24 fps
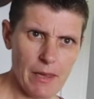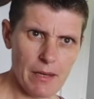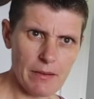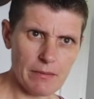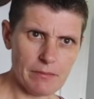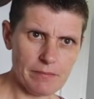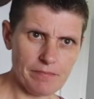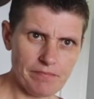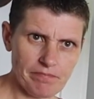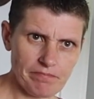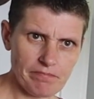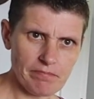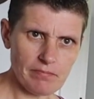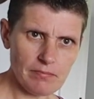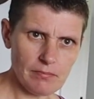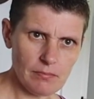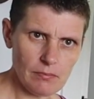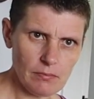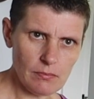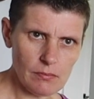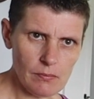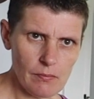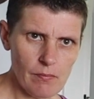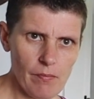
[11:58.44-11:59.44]
Oh, at the
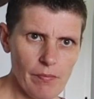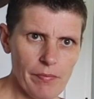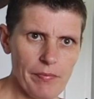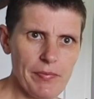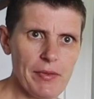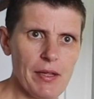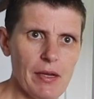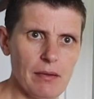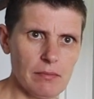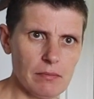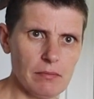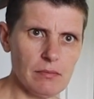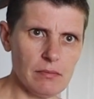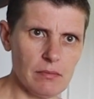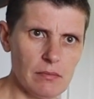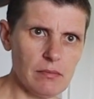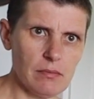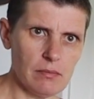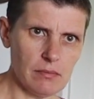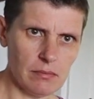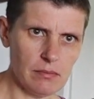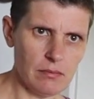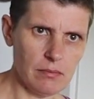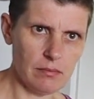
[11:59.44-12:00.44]
end. Yeah.
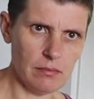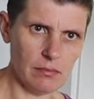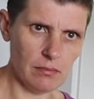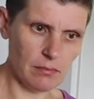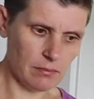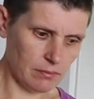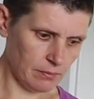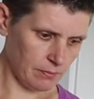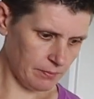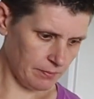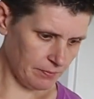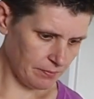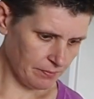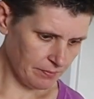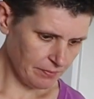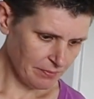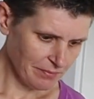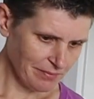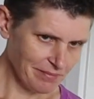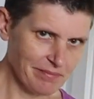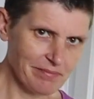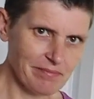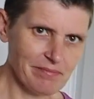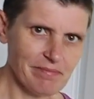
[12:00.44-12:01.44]

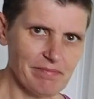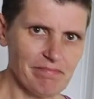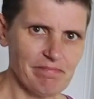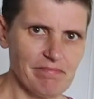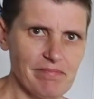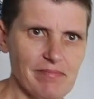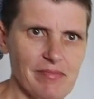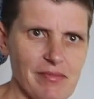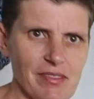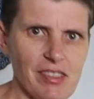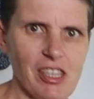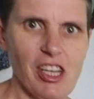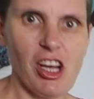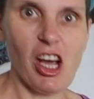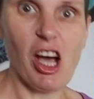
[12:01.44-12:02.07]
Wow. Yeah.